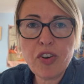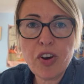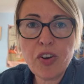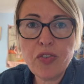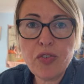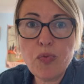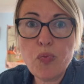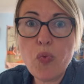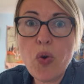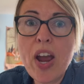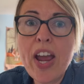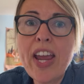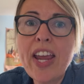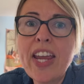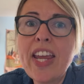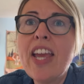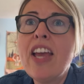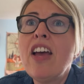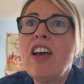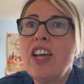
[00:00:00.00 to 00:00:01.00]
own
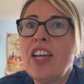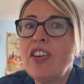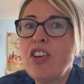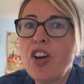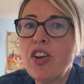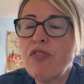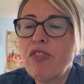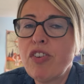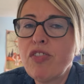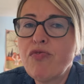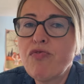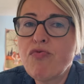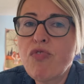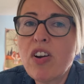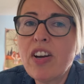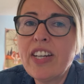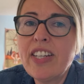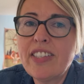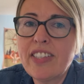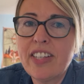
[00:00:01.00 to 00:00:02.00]
way, in her own
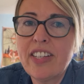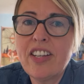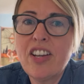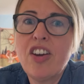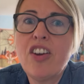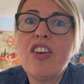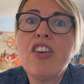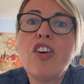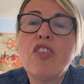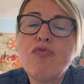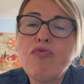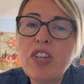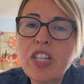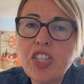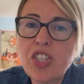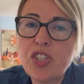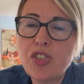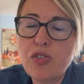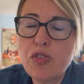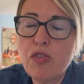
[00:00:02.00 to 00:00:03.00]
right, in her
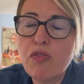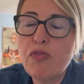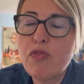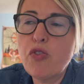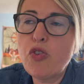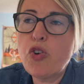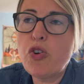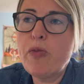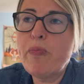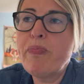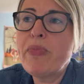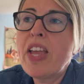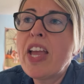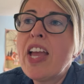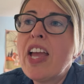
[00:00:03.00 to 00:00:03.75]
original form.